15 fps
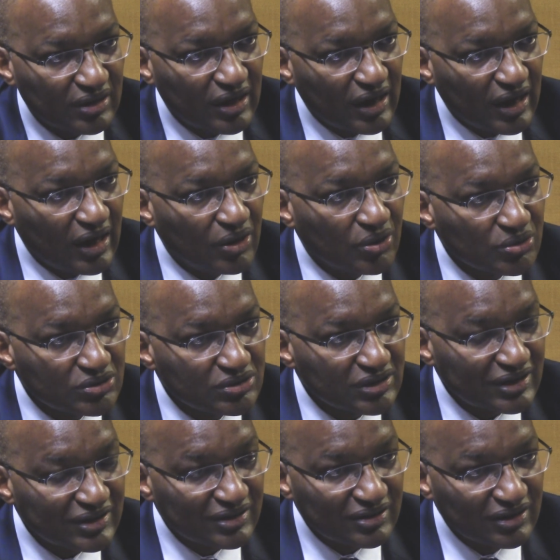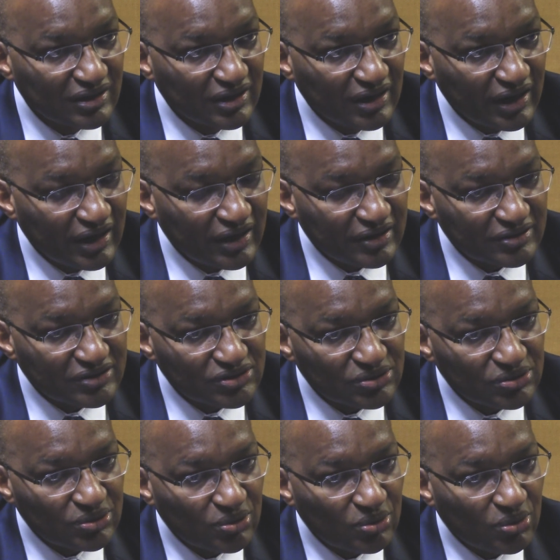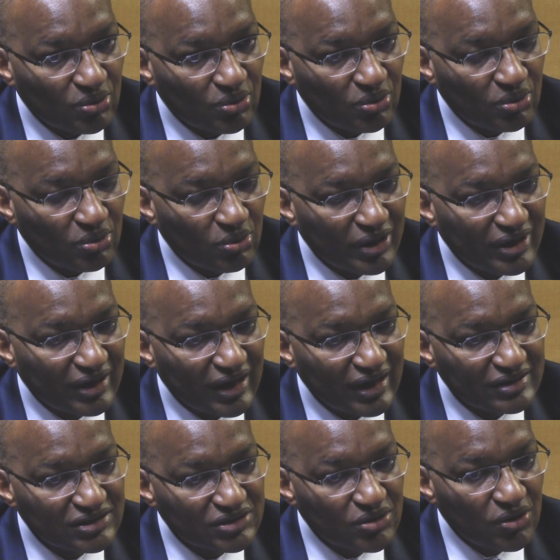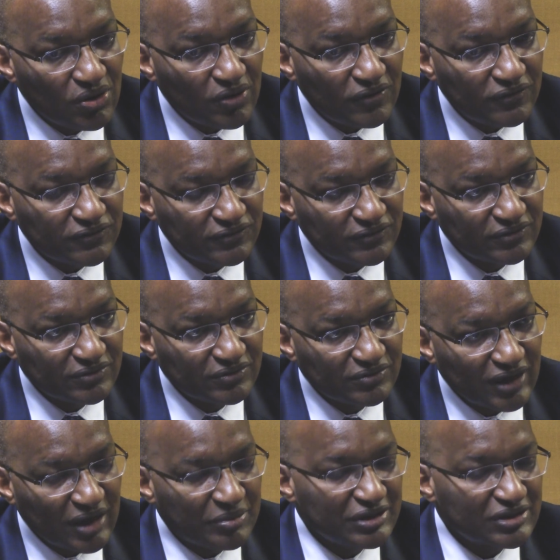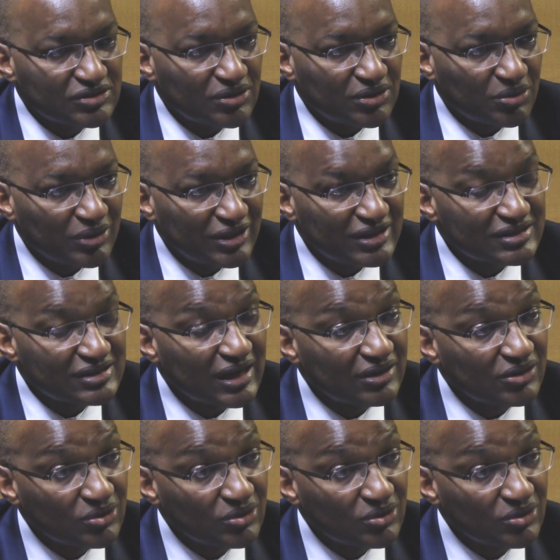house. And so when lights go off, when the sun